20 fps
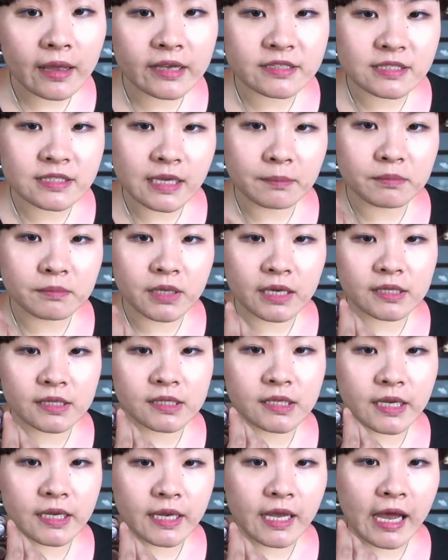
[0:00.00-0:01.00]
except
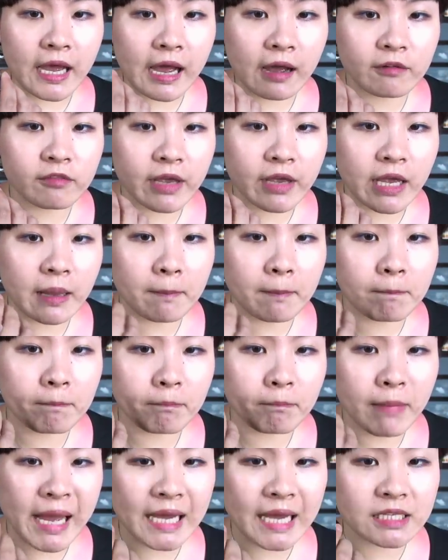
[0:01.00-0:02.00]
that they have a
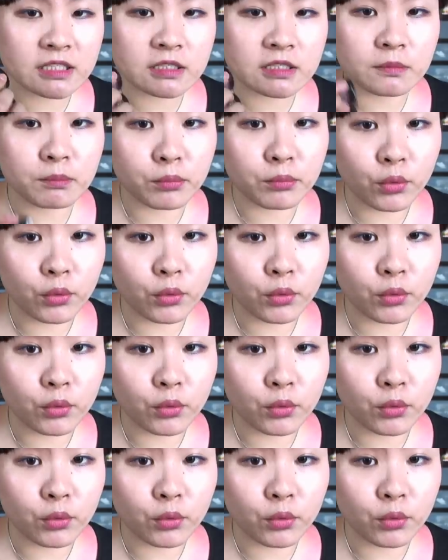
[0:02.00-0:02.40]
matte